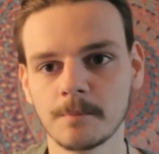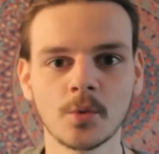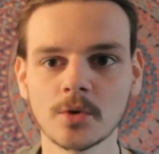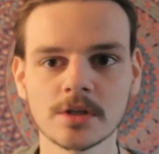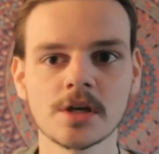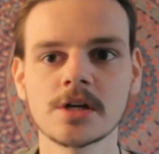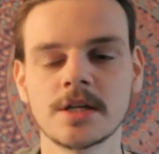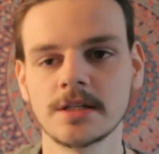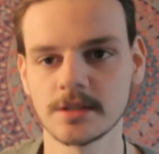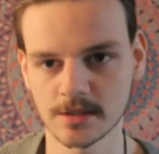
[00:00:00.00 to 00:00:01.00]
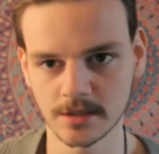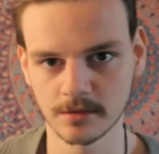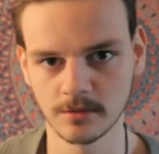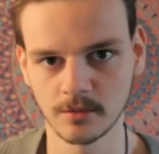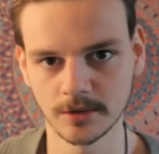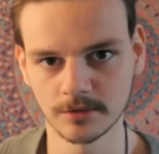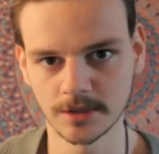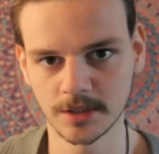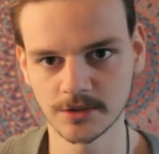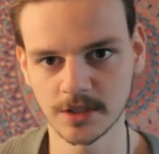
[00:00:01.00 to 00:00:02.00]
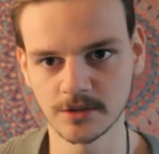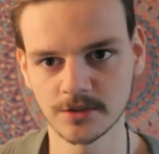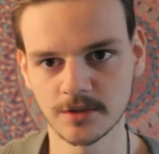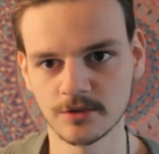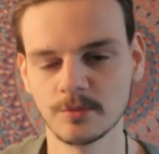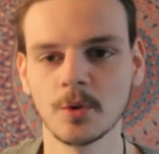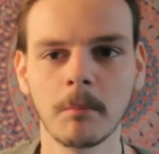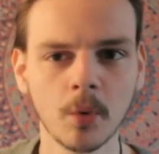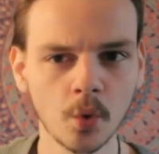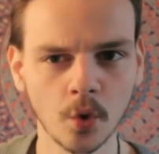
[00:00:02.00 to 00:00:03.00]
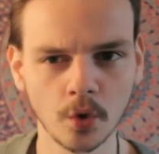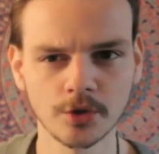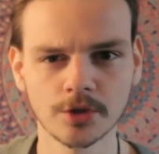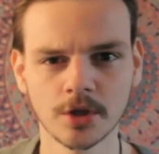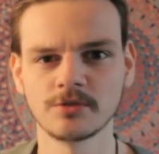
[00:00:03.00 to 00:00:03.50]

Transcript: You don't want to learn anything when you're in the education system. You're bored.